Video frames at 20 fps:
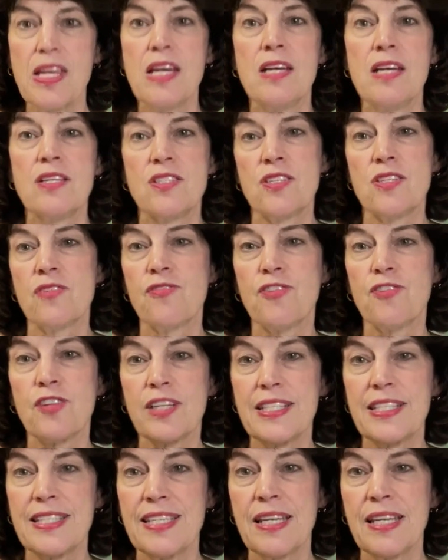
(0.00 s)
So for
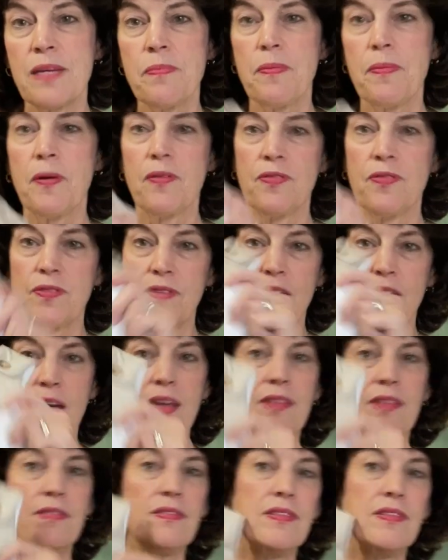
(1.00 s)
example,
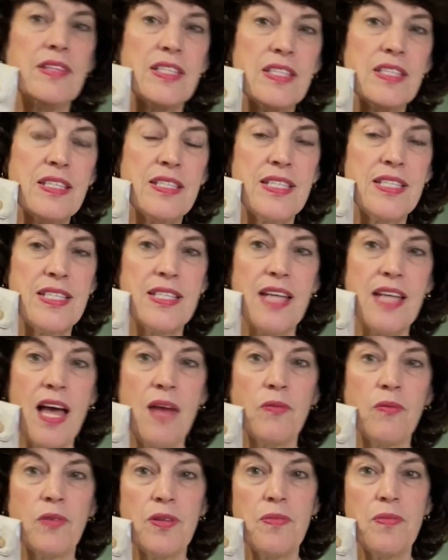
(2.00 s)
on this
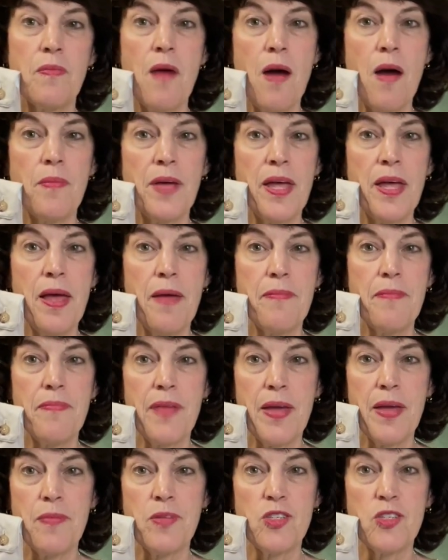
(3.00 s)
design with Mama and
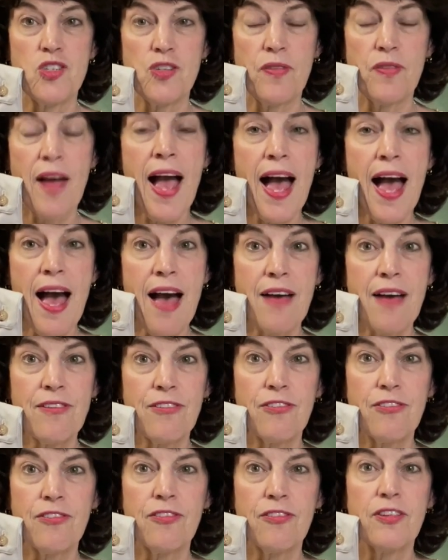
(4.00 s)
Baby
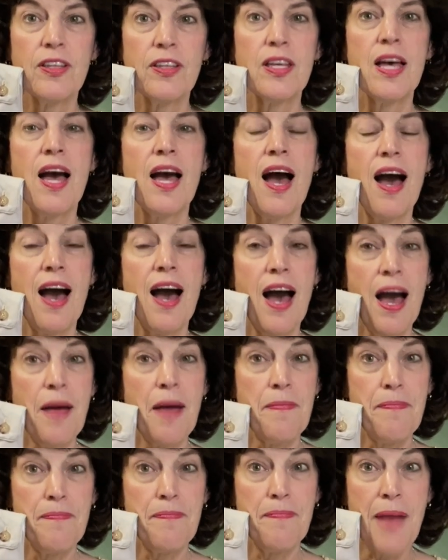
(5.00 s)
Giraffe,
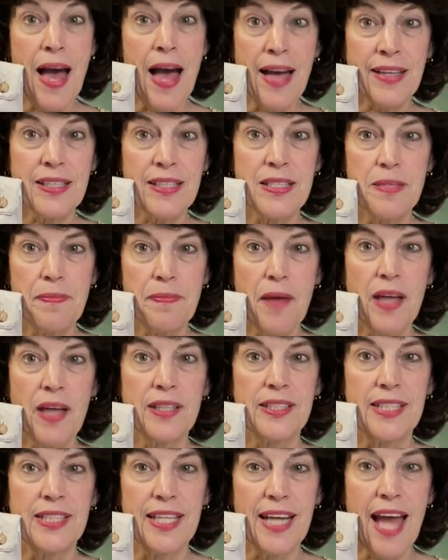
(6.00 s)
I
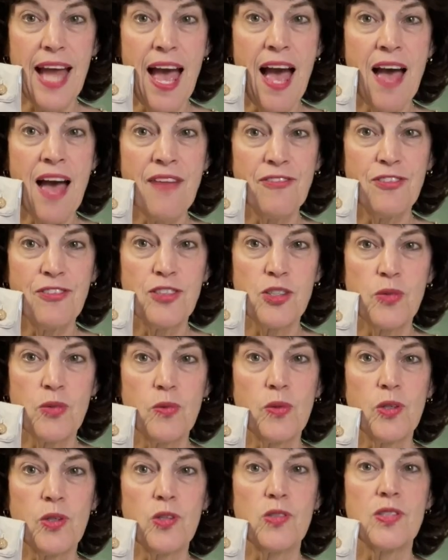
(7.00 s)
backsmocked it
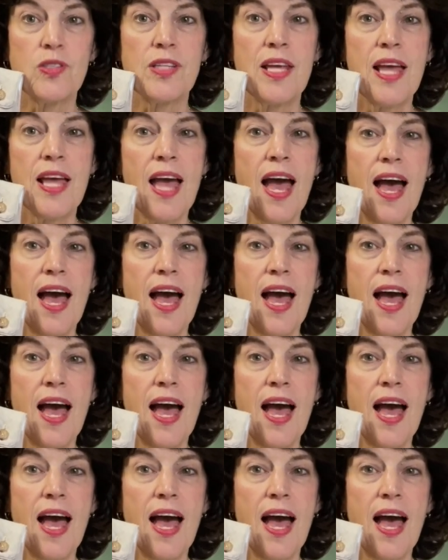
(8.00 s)
afterwards.